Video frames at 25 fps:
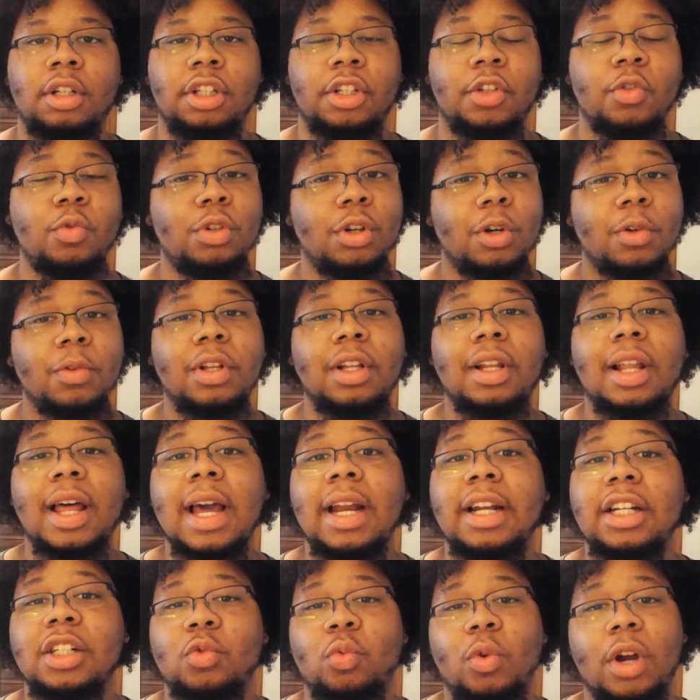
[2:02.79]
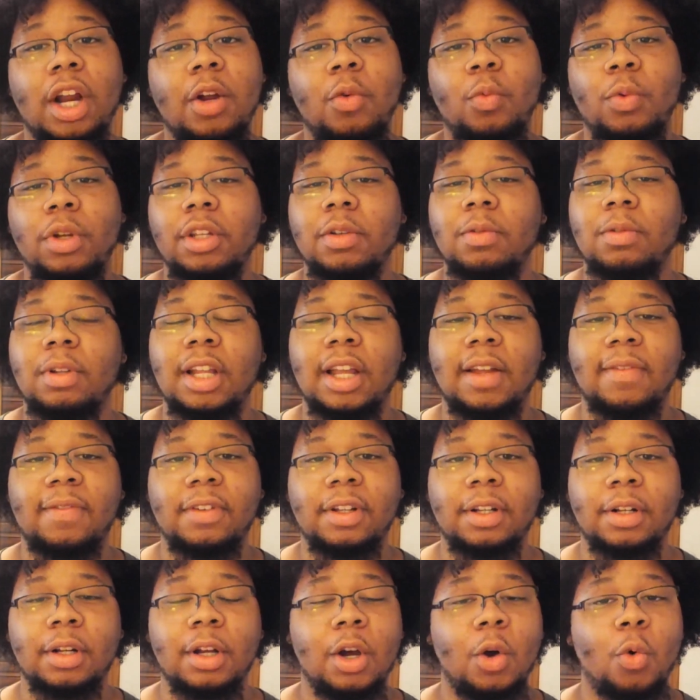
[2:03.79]
You know the light is right where you left
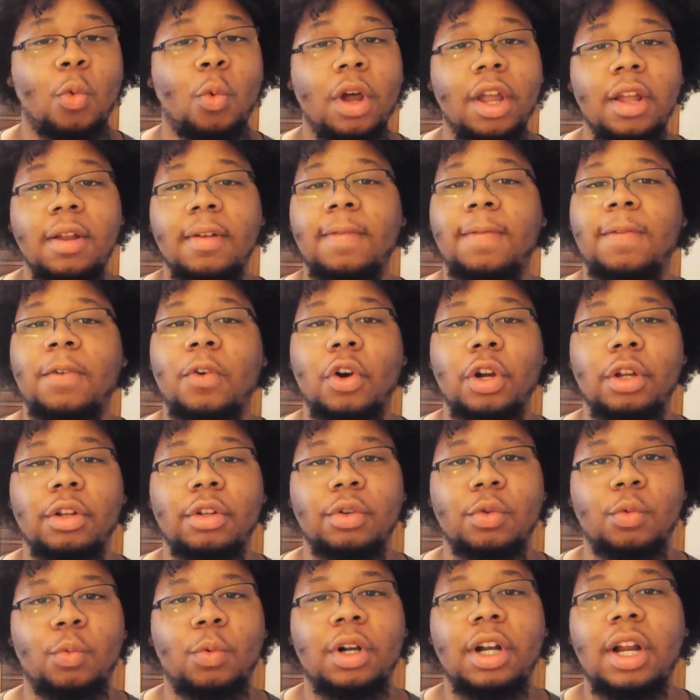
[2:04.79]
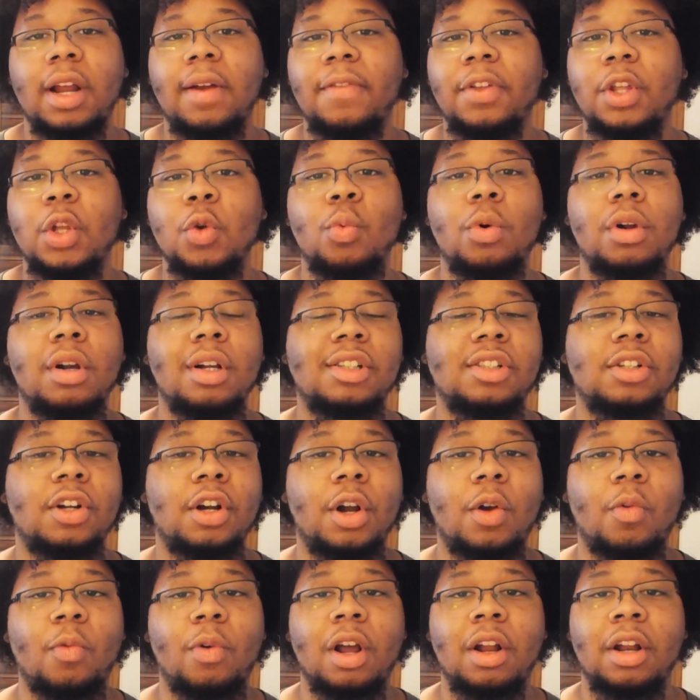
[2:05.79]
it, waiting for you, whenever you want to
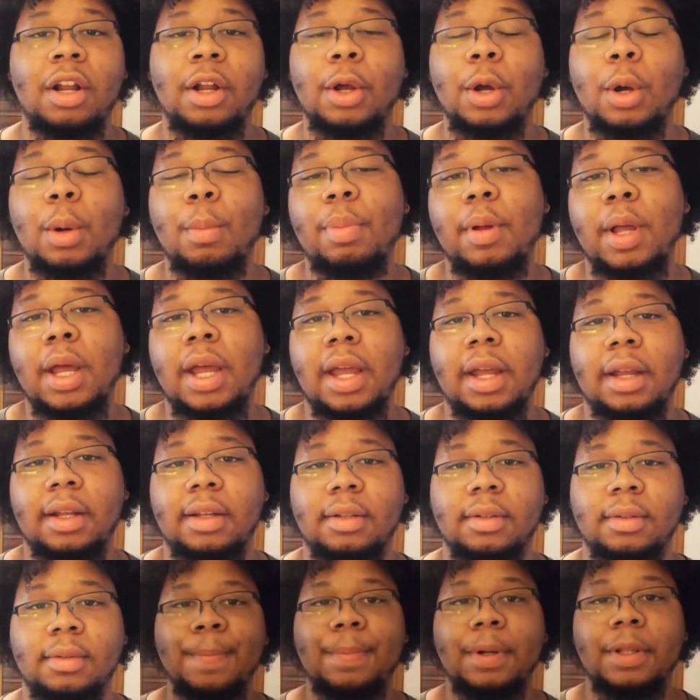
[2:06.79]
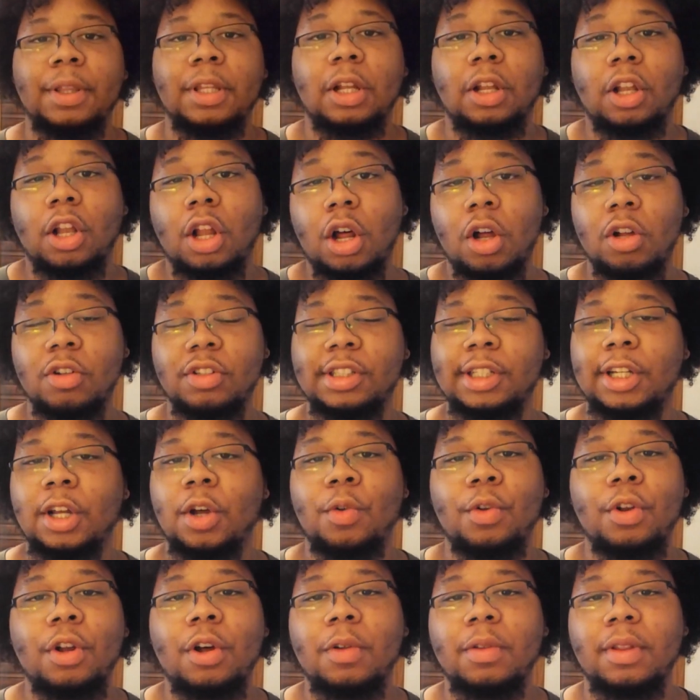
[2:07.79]
turn around and go back. But the lost
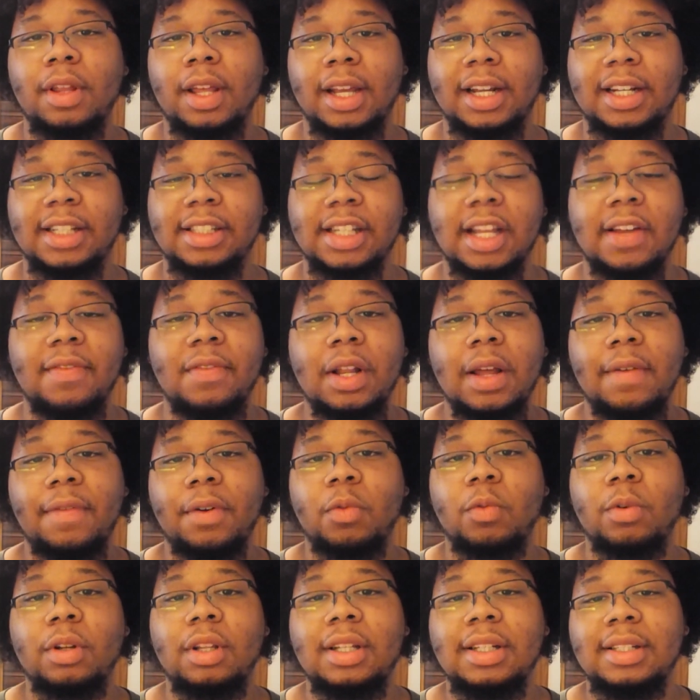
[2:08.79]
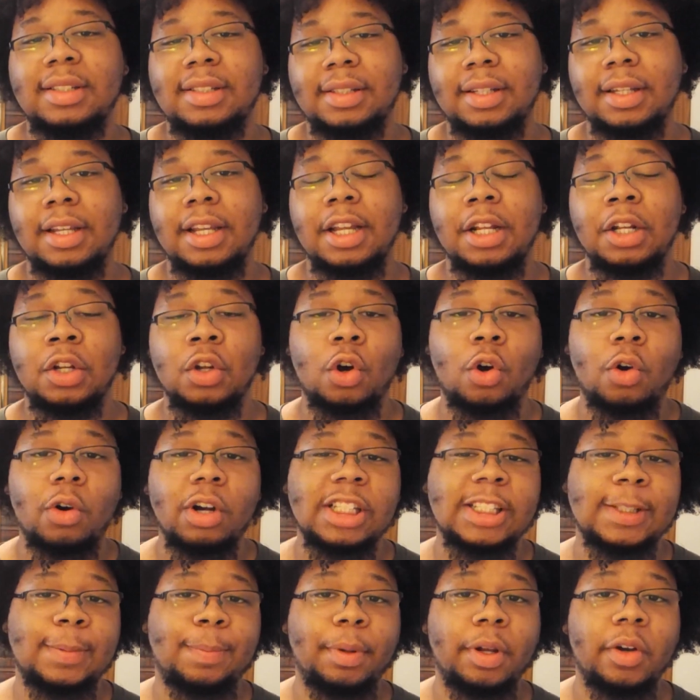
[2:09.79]
don't know that because they've never really seen or
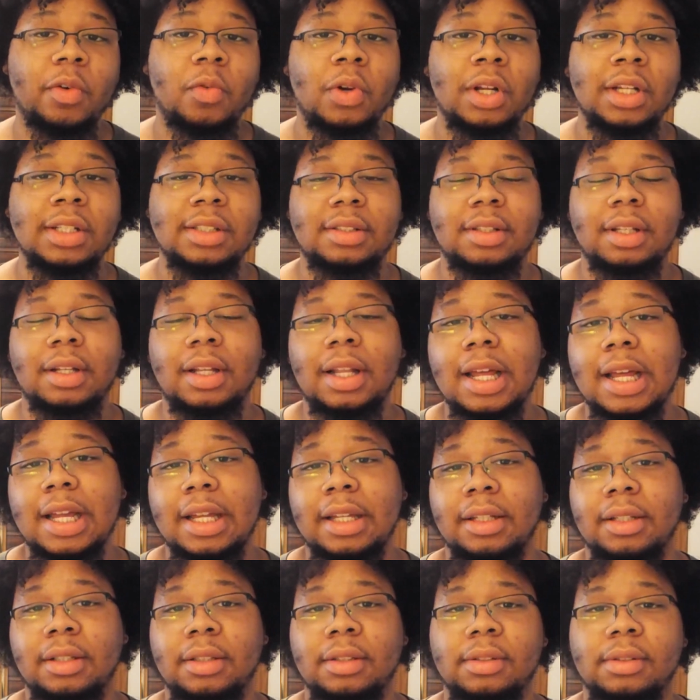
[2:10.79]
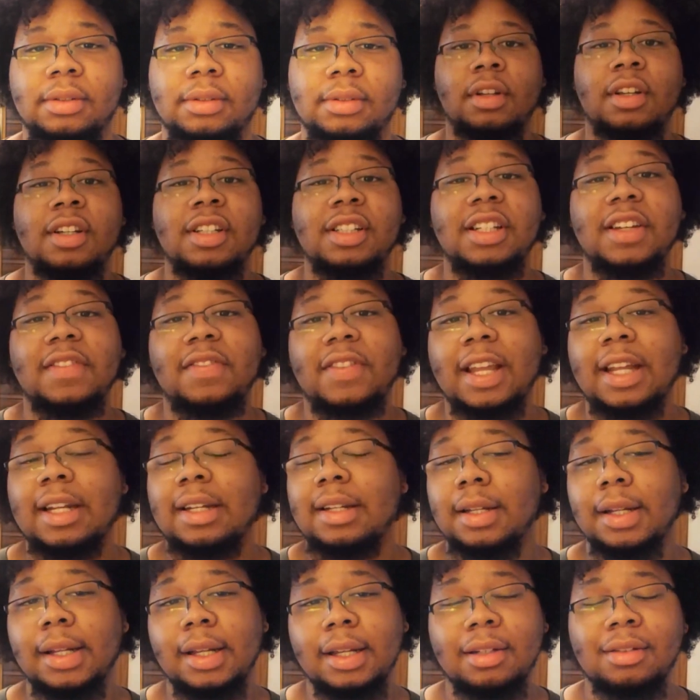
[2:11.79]
experienced the light. Because if they
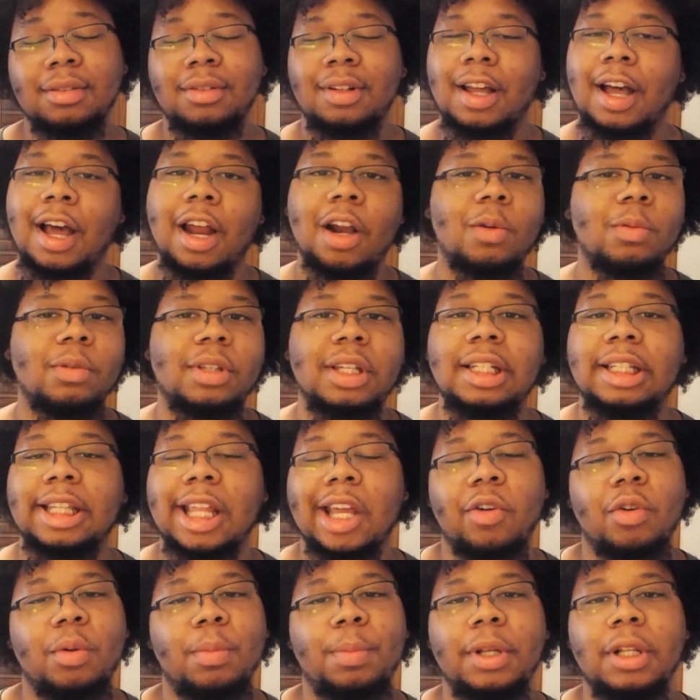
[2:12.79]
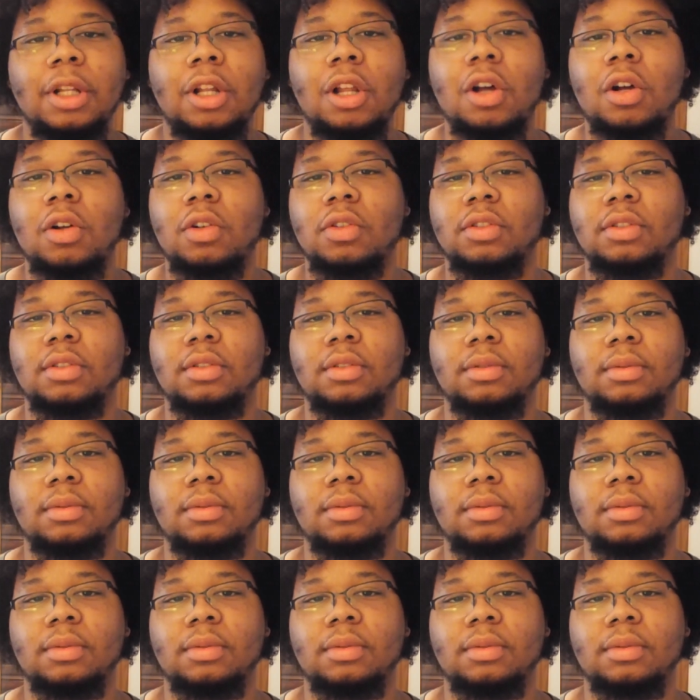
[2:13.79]
did, I don't think they would be lost.